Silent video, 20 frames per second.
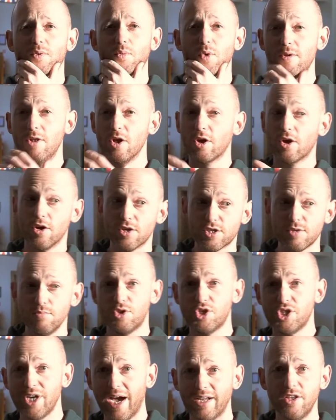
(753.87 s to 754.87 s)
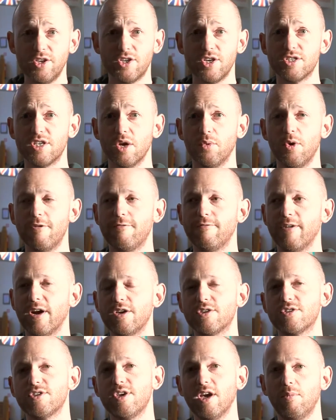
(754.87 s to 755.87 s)
we look at some challenges that we're
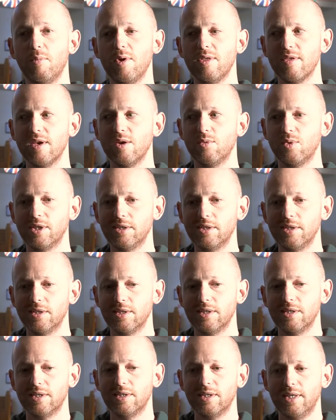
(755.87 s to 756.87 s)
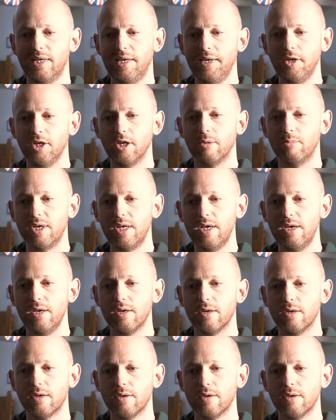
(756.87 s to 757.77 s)
facing, and we think, well, hang on a minute,